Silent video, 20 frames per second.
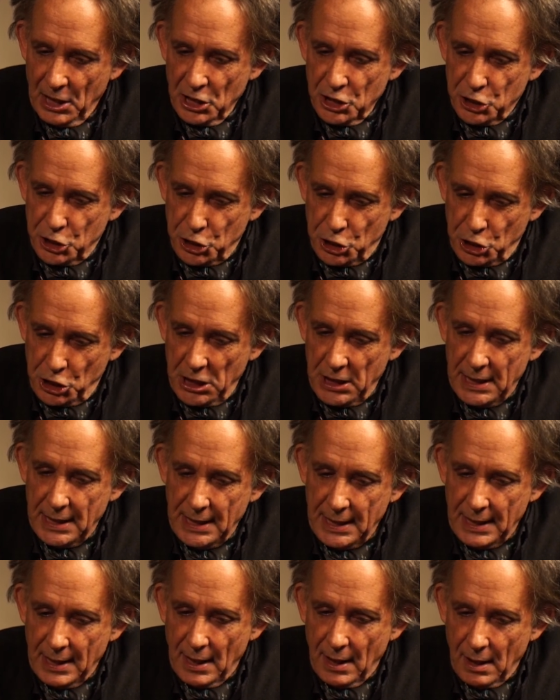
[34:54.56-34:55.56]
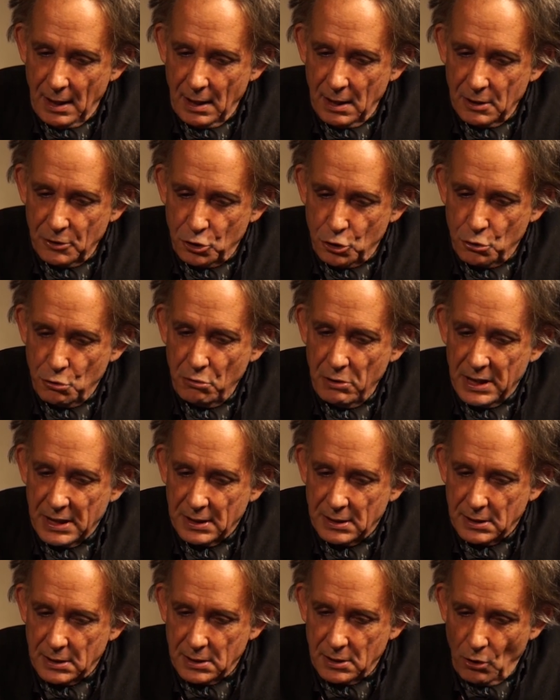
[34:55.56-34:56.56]
she
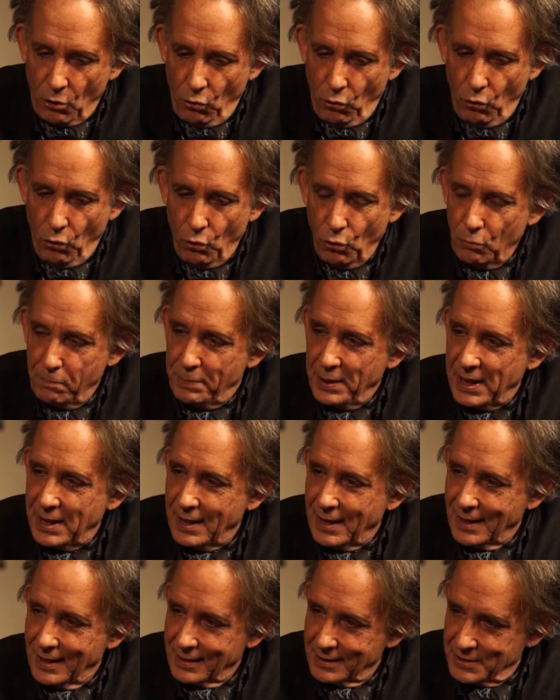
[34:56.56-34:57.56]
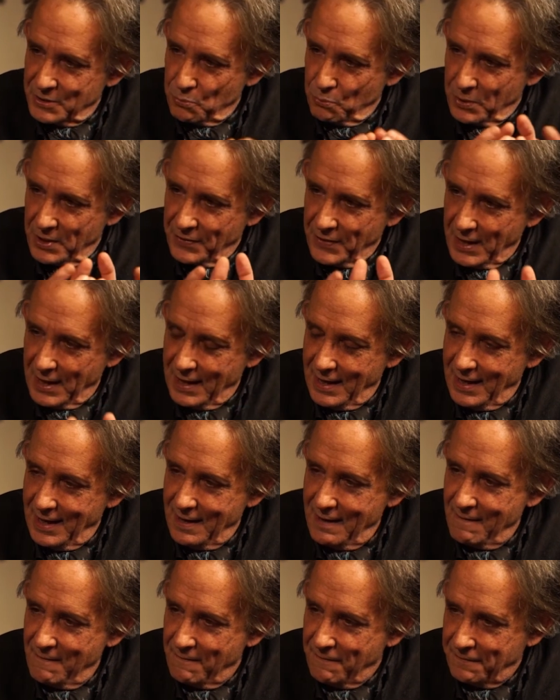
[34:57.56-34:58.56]
treats all beings with
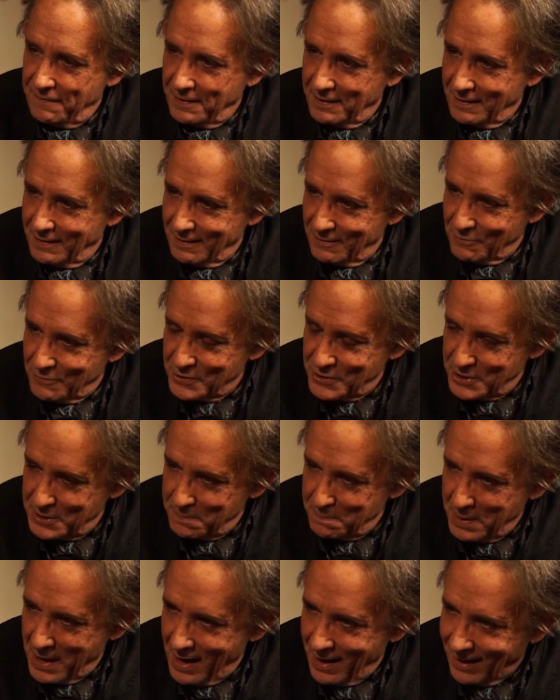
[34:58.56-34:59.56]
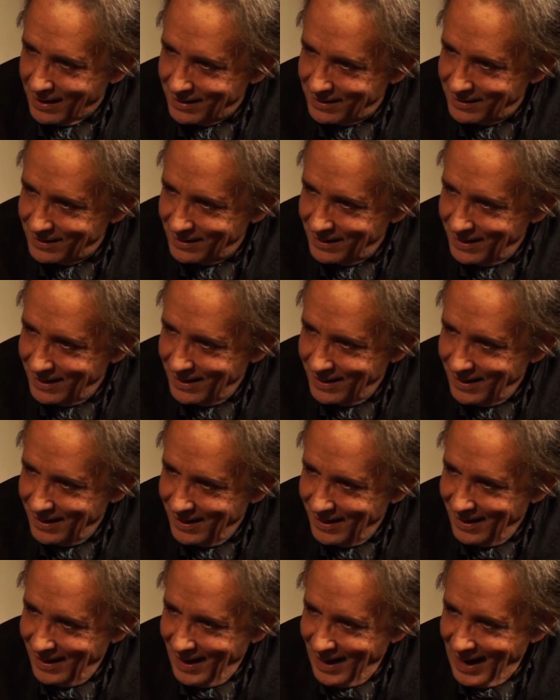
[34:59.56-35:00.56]
infinite respect.
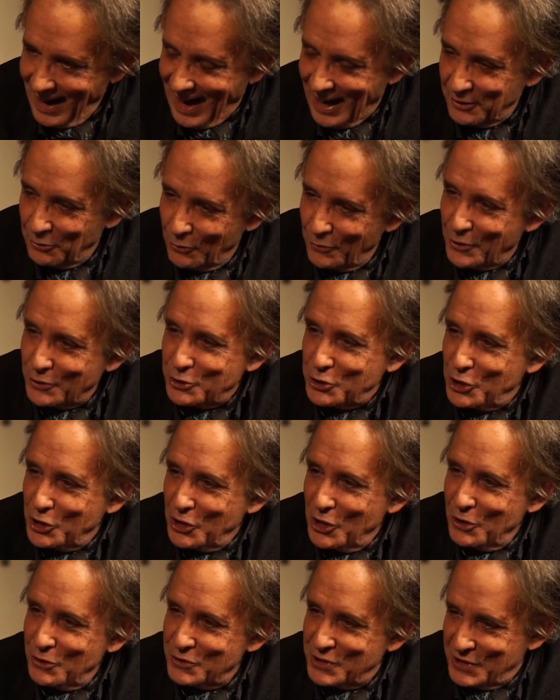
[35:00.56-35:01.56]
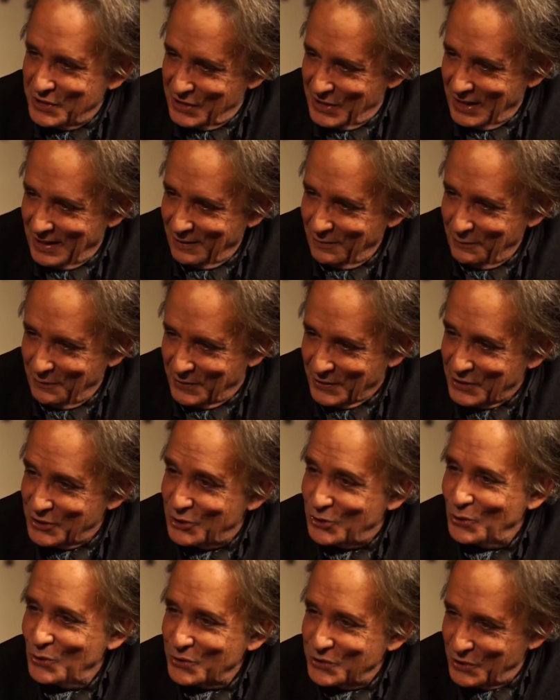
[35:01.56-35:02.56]
And although she knows herself the
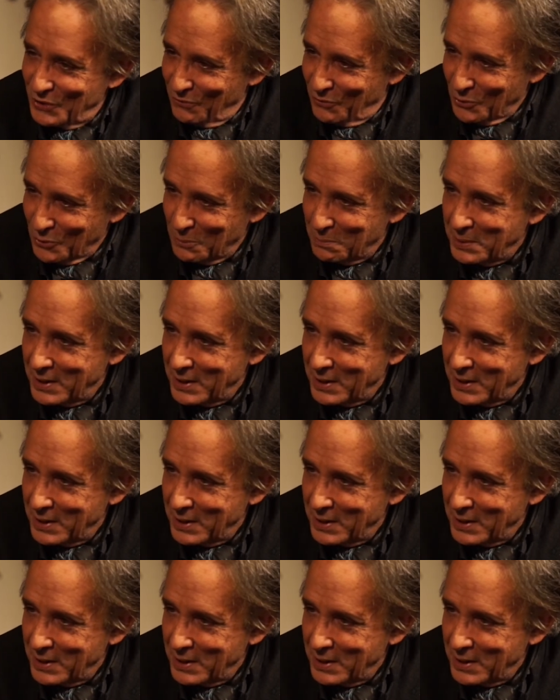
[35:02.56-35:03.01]
source of all